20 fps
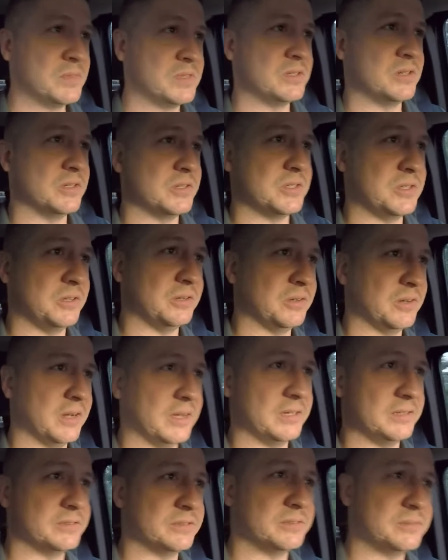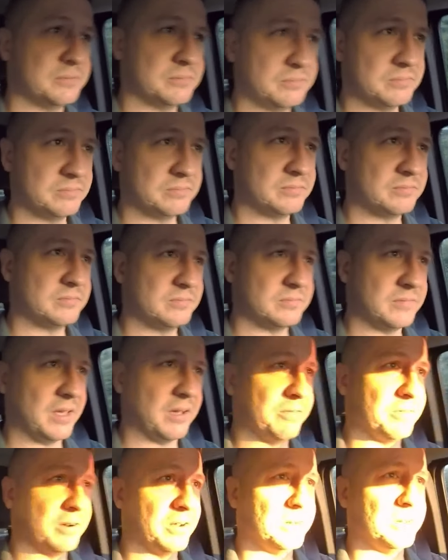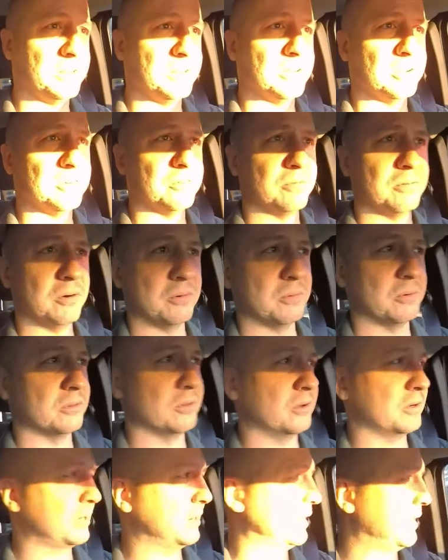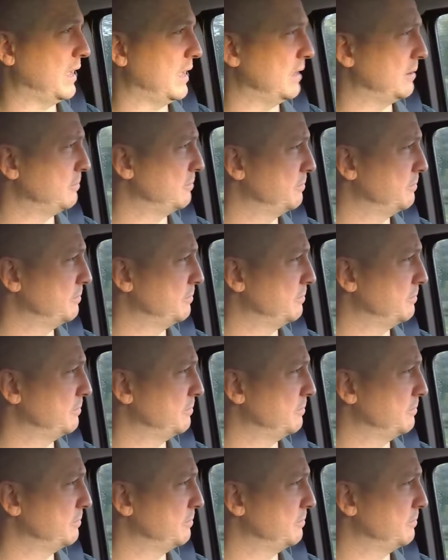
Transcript: just so you guys have an idea of what we're looking at.